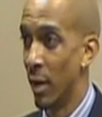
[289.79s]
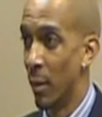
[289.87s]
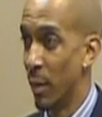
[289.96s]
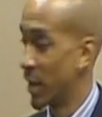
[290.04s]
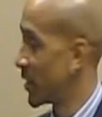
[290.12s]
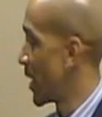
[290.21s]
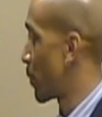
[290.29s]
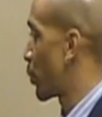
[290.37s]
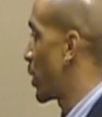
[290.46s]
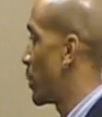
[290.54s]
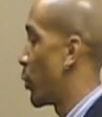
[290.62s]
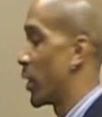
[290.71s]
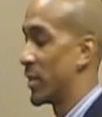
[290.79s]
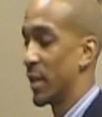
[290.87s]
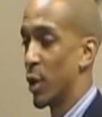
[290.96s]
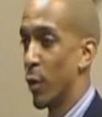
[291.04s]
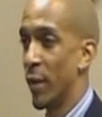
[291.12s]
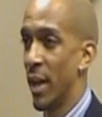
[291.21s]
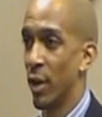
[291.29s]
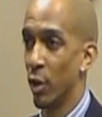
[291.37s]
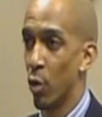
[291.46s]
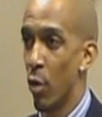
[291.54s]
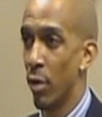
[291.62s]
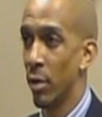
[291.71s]
Because that pretty boy sitting over there in the
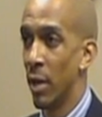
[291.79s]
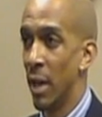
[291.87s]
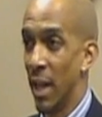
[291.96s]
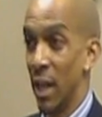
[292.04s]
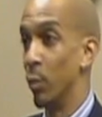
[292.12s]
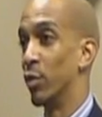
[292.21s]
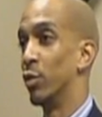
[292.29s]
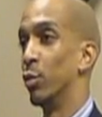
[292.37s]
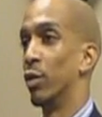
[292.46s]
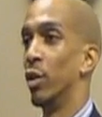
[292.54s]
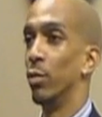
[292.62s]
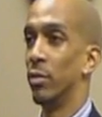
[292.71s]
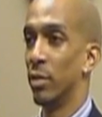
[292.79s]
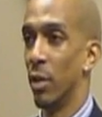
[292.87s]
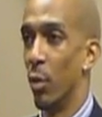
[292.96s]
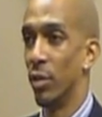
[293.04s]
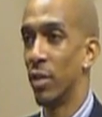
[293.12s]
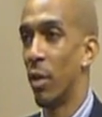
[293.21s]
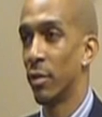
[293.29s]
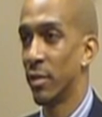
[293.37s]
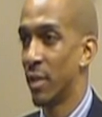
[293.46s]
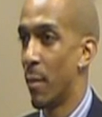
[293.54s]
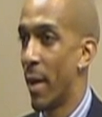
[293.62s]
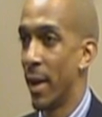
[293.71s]
corner, he was too cute to go and talk to
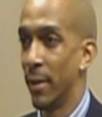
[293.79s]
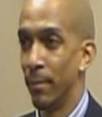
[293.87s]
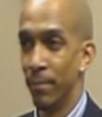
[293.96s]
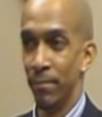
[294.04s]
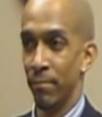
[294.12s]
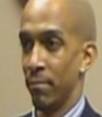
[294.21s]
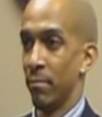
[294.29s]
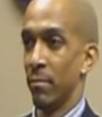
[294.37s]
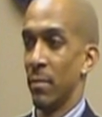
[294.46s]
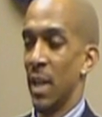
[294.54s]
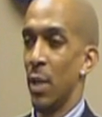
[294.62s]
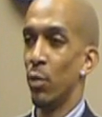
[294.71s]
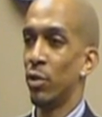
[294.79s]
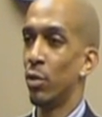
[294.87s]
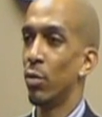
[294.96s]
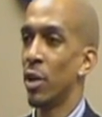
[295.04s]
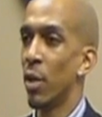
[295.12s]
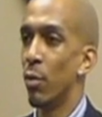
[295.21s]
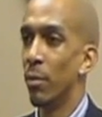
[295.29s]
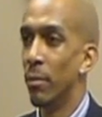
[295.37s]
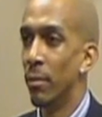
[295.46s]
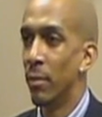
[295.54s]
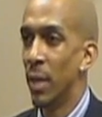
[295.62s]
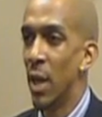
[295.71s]
somebody. Exactly. He was too cute.
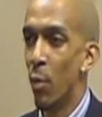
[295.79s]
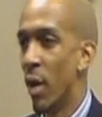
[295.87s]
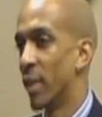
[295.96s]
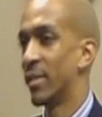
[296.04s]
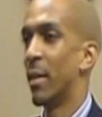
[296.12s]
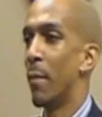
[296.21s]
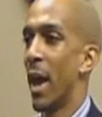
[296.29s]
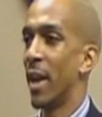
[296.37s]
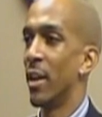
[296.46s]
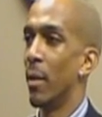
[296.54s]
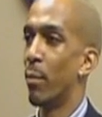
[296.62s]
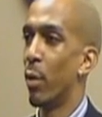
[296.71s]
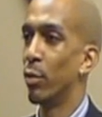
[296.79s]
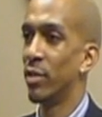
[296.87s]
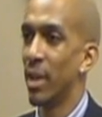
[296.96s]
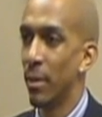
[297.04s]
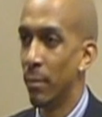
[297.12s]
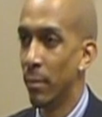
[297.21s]
He wanted somebody to approach him.